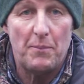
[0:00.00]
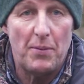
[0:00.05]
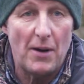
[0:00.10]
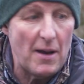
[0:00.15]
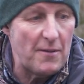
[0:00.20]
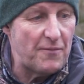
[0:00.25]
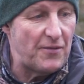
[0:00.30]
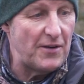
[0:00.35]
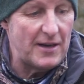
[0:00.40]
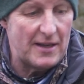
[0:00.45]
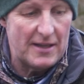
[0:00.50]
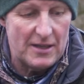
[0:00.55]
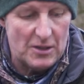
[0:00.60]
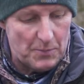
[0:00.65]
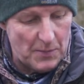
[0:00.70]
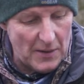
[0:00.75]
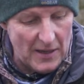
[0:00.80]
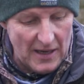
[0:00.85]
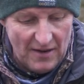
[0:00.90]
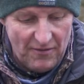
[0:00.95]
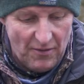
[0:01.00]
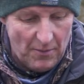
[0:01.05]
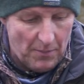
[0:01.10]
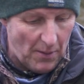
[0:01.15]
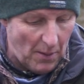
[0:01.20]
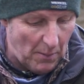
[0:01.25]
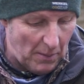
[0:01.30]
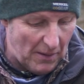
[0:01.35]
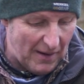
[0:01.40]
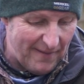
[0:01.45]
pipe feeder that's been here for
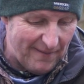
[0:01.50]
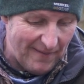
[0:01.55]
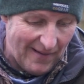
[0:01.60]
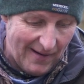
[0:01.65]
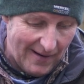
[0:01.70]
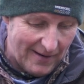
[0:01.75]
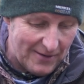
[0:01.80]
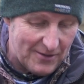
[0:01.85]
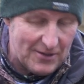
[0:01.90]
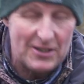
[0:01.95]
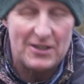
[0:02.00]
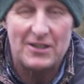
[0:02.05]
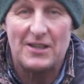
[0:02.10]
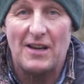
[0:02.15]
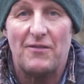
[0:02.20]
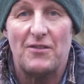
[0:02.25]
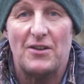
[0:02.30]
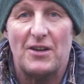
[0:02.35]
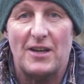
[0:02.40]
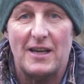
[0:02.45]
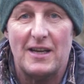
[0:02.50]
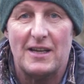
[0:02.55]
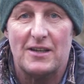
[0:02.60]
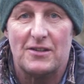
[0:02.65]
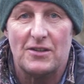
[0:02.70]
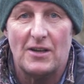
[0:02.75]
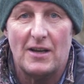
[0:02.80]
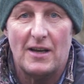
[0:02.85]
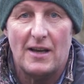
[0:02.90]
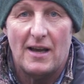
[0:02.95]
probably, I don't know, 6-7
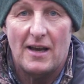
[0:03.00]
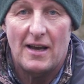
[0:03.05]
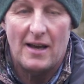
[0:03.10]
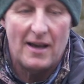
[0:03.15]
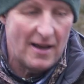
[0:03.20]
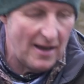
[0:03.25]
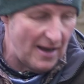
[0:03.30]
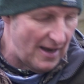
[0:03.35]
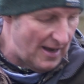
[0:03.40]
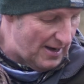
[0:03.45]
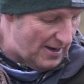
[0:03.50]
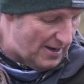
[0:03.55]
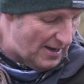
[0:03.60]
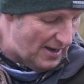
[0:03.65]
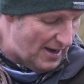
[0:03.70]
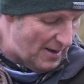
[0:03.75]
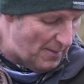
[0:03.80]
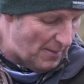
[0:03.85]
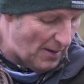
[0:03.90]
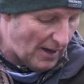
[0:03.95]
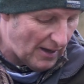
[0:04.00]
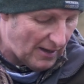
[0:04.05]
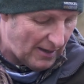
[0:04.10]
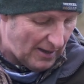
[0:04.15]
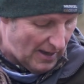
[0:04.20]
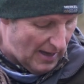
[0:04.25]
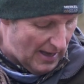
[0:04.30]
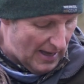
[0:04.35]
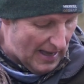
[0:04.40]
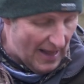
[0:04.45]
years, and
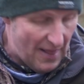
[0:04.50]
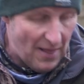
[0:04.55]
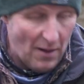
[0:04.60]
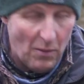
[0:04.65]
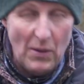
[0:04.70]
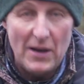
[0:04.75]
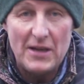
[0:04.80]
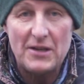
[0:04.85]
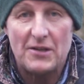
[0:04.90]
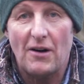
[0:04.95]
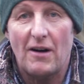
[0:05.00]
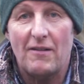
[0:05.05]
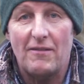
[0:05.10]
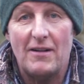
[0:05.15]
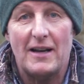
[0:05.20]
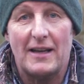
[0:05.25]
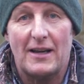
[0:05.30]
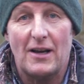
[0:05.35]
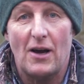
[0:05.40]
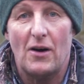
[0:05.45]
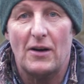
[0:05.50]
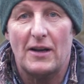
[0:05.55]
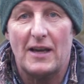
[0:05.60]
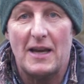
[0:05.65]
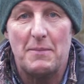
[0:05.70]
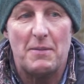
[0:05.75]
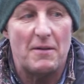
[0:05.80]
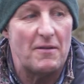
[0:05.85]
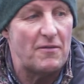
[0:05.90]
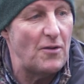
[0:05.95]
in the winter I really can't
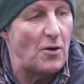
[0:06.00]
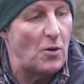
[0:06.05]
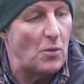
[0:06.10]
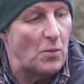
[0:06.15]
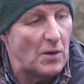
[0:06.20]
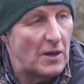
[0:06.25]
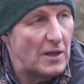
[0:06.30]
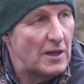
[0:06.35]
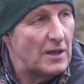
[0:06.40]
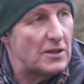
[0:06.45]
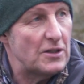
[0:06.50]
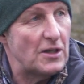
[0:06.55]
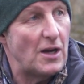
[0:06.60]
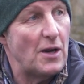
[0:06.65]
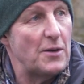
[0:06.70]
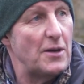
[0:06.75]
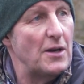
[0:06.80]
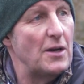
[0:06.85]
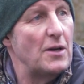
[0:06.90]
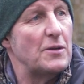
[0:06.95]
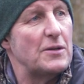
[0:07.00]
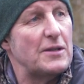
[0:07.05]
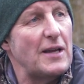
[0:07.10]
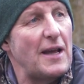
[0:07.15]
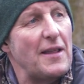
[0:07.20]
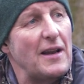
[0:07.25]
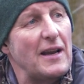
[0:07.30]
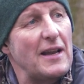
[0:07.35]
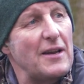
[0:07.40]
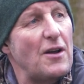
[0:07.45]
keep it full. So you
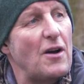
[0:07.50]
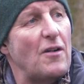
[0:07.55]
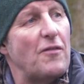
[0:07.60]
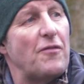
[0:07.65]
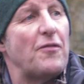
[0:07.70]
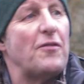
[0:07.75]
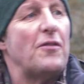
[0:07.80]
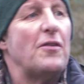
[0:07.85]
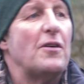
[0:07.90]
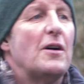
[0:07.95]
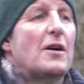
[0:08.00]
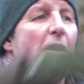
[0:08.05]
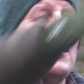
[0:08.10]
take the lid off,